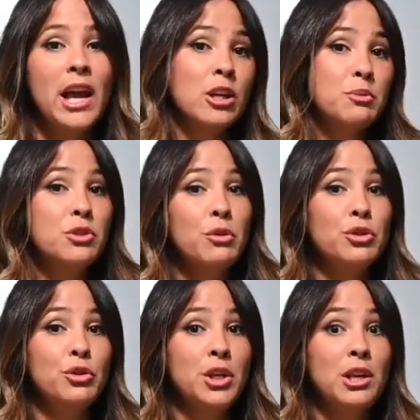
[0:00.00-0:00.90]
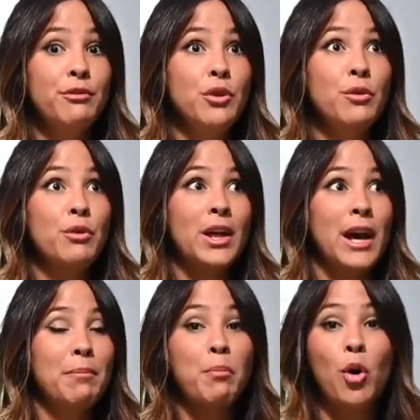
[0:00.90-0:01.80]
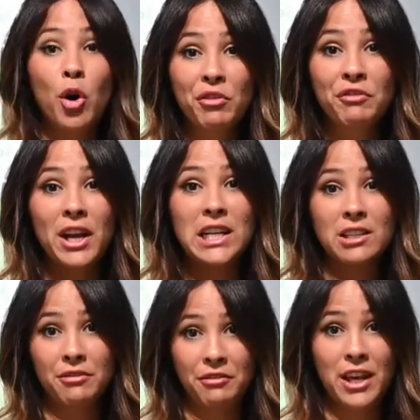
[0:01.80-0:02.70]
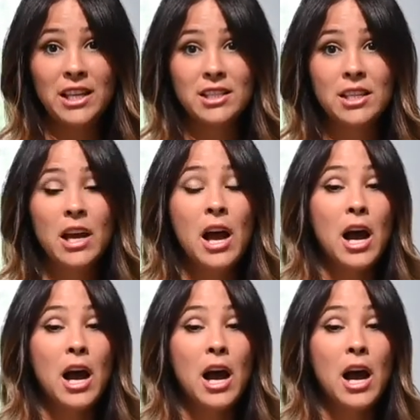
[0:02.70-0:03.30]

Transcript: it was going to give you that perfect fit